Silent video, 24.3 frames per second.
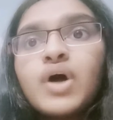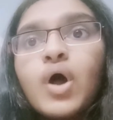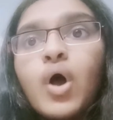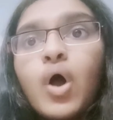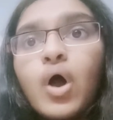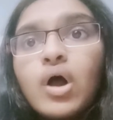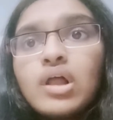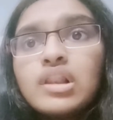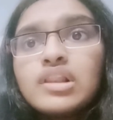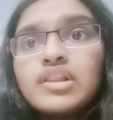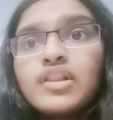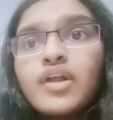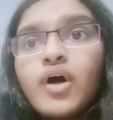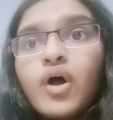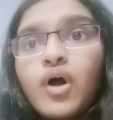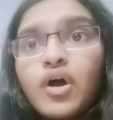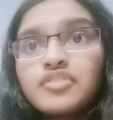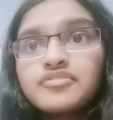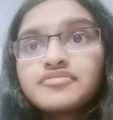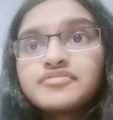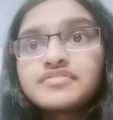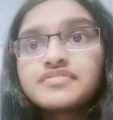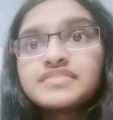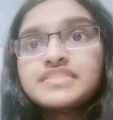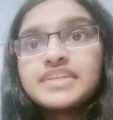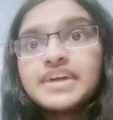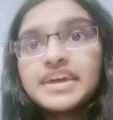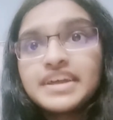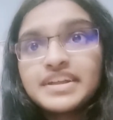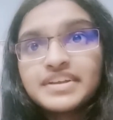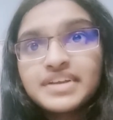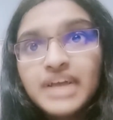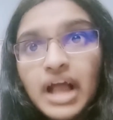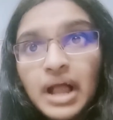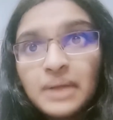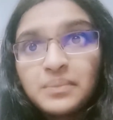All of
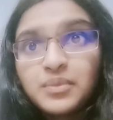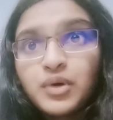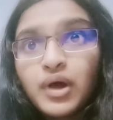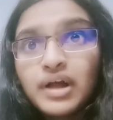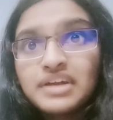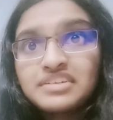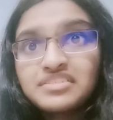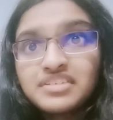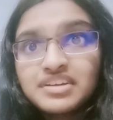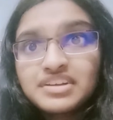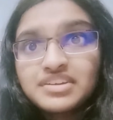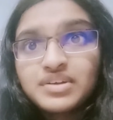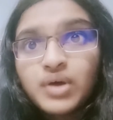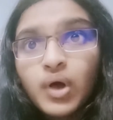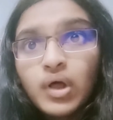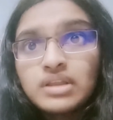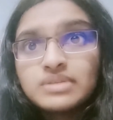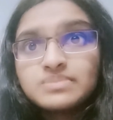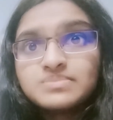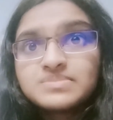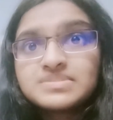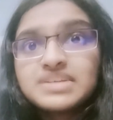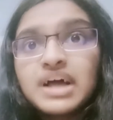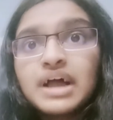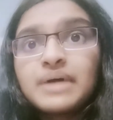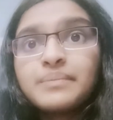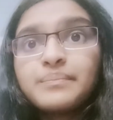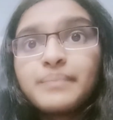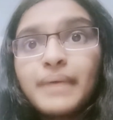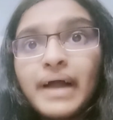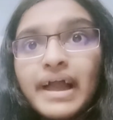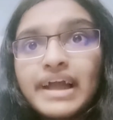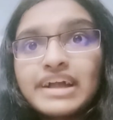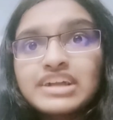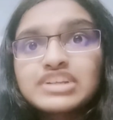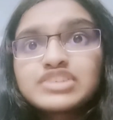their carbohydrate columns
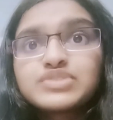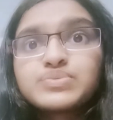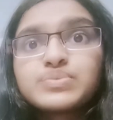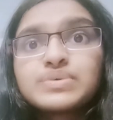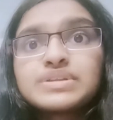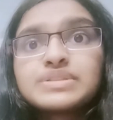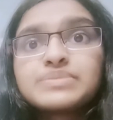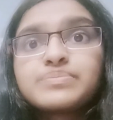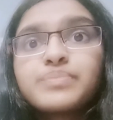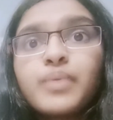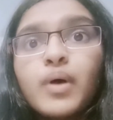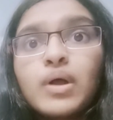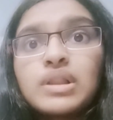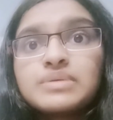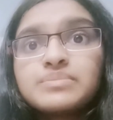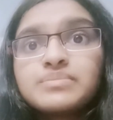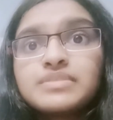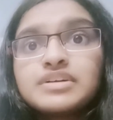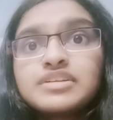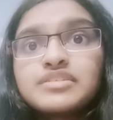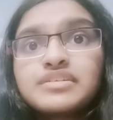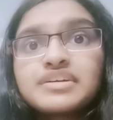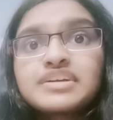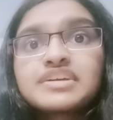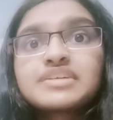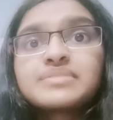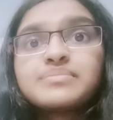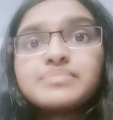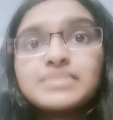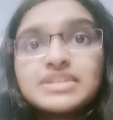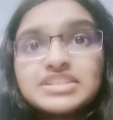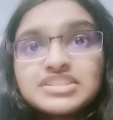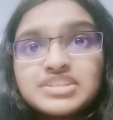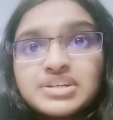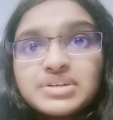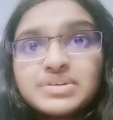are packed with
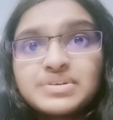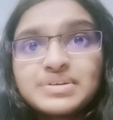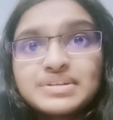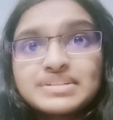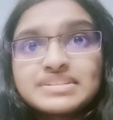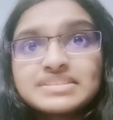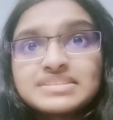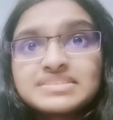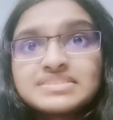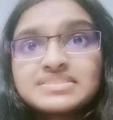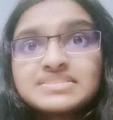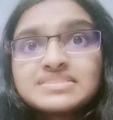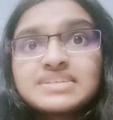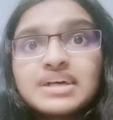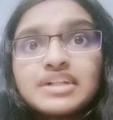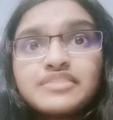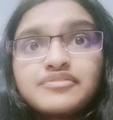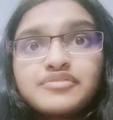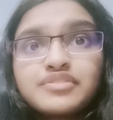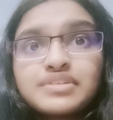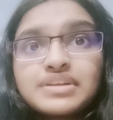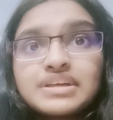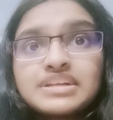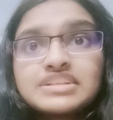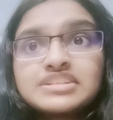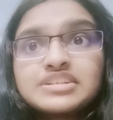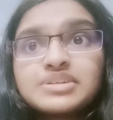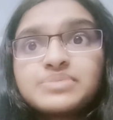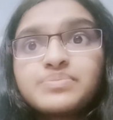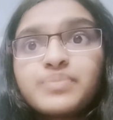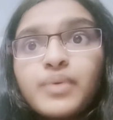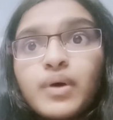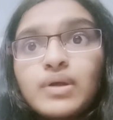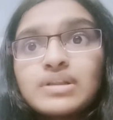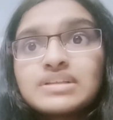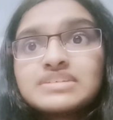polymeric materials,
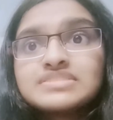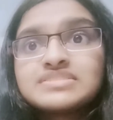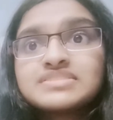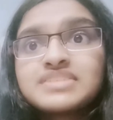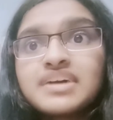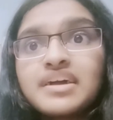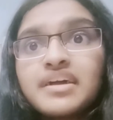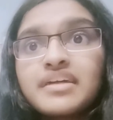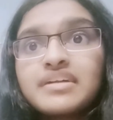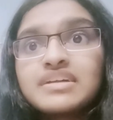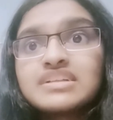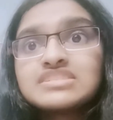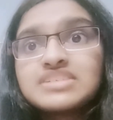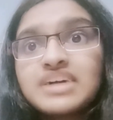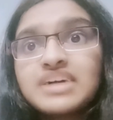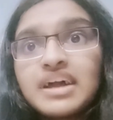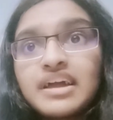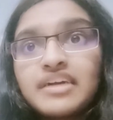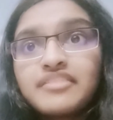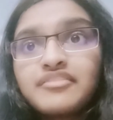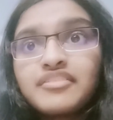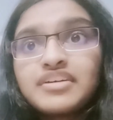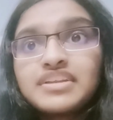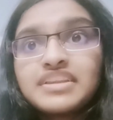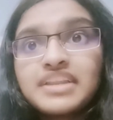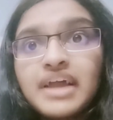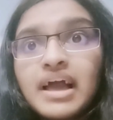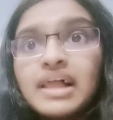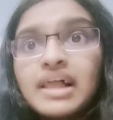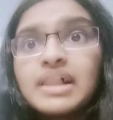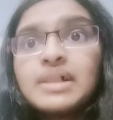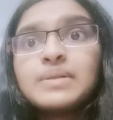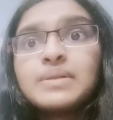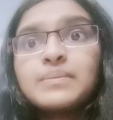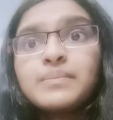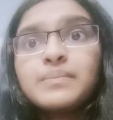sulfonated polystyrene
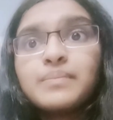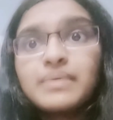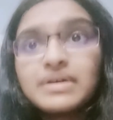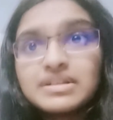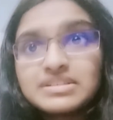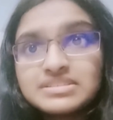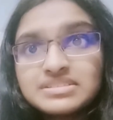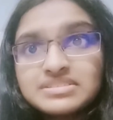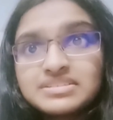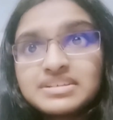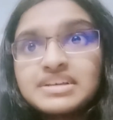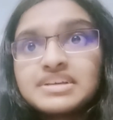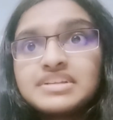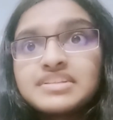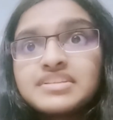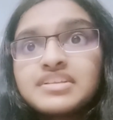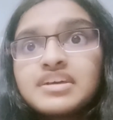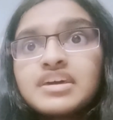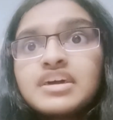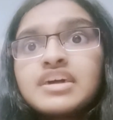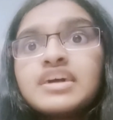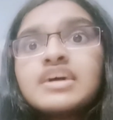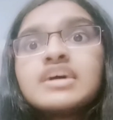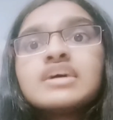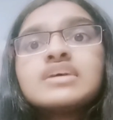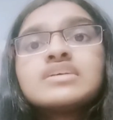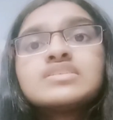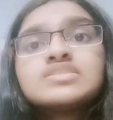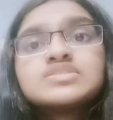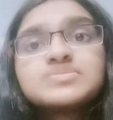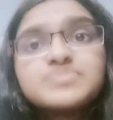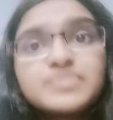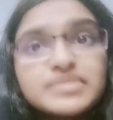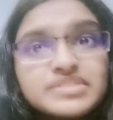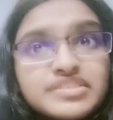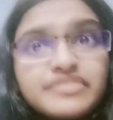divinyl benzene,
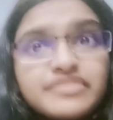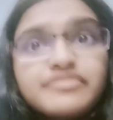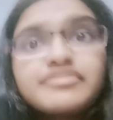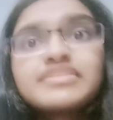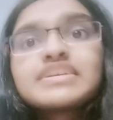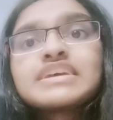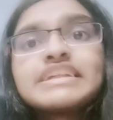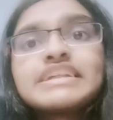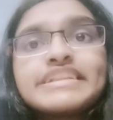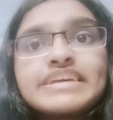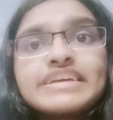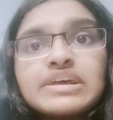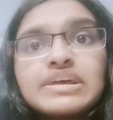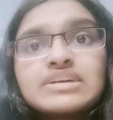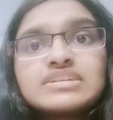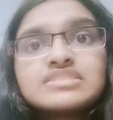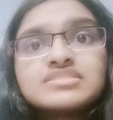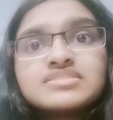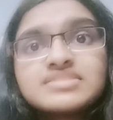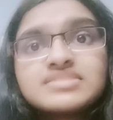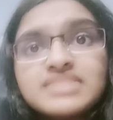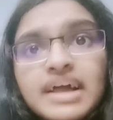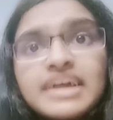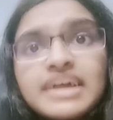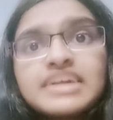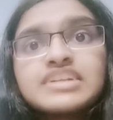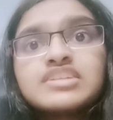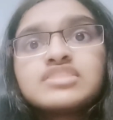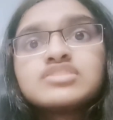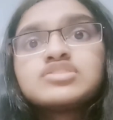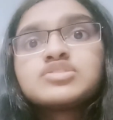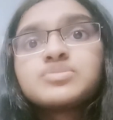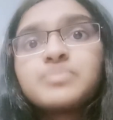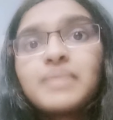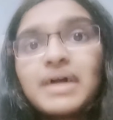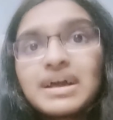specifically
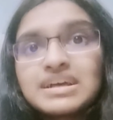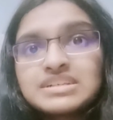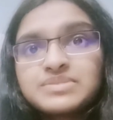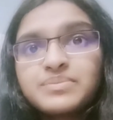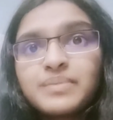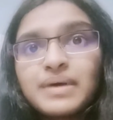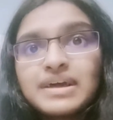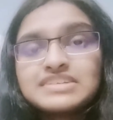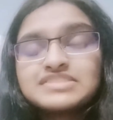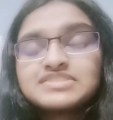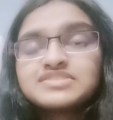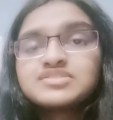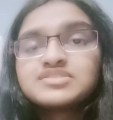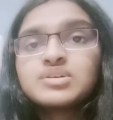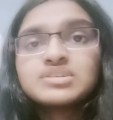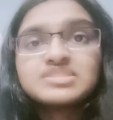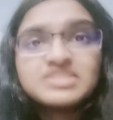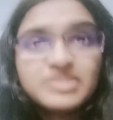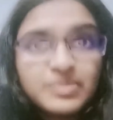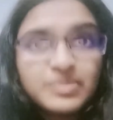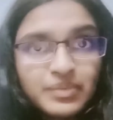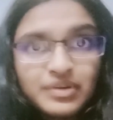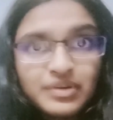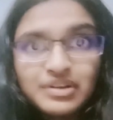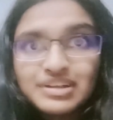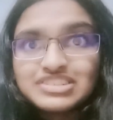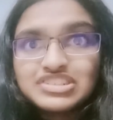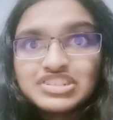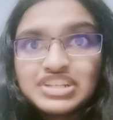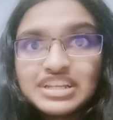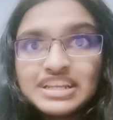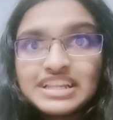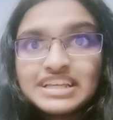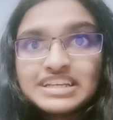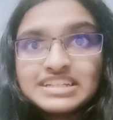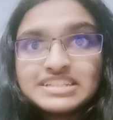designed to maximize your
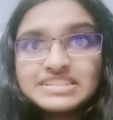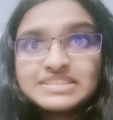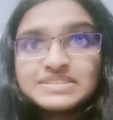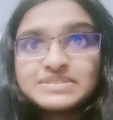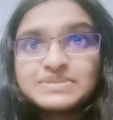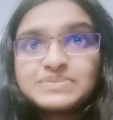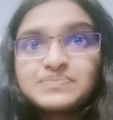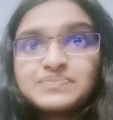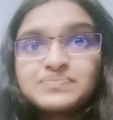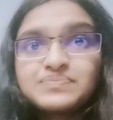separation needs.